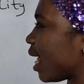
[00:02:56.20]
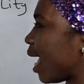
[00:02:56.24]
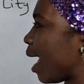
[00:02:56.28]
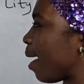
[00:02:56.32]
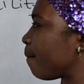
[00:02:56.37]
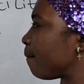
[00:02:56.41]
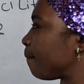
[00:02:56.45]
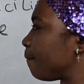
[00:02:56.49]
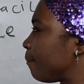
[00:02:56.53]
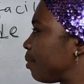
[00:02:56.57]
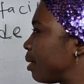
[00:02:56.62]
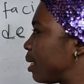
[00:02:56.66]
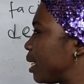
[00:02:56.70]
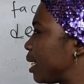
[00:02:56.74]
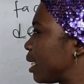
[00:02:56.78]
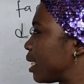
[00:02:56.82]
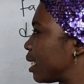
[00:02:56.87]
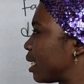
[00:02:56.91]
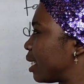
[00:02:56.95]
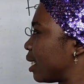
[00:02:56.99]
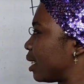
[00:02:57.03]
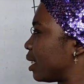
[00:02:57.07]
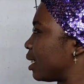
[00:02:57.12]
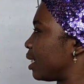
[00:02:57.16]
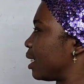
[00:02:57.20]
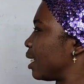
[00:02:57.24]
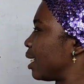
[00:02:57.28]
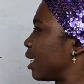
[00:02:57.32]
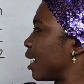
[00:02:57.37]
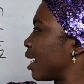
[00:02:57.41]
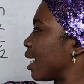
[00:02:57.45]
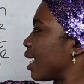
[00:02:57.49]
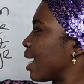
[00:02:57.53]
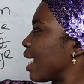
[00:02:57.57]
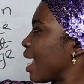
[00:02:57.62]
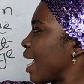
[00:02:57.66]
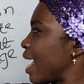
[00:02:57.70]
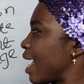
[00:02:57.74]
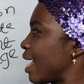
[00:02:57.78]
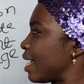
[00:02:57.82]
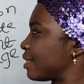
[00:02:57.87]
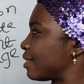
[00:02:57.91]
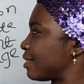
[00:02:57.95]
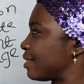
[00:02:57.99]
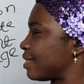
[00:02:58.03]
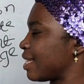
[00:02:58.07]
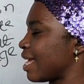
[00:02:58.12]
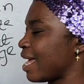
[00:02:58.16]
and pick ka,
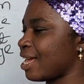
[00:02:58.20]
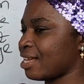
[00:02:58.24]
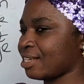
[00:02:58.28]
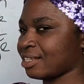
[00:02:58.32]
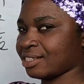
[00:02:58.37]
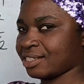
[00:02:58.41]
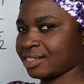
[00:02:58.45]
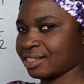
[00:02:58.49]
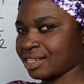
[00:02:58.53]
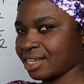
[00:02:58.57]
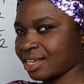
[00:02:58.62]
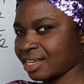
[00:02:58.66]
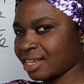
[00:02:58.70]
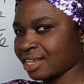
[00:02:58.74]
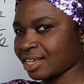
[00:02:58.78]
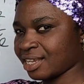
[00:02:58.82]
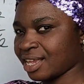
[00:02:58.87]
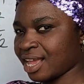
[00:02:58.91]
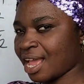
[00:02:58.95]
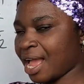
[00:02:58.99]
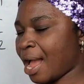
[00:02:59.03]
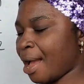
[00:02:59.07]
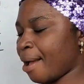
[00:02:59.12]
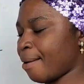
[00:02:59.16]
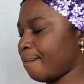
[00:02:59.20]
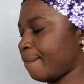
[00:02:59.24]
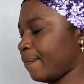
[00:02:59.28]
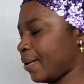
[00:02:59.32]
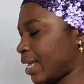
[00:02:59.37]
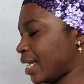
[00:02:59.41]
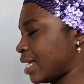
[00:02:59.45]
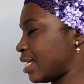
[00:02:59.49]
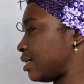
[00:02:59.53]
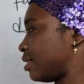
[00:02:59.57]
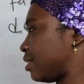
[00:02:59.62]
se, si. I'm picking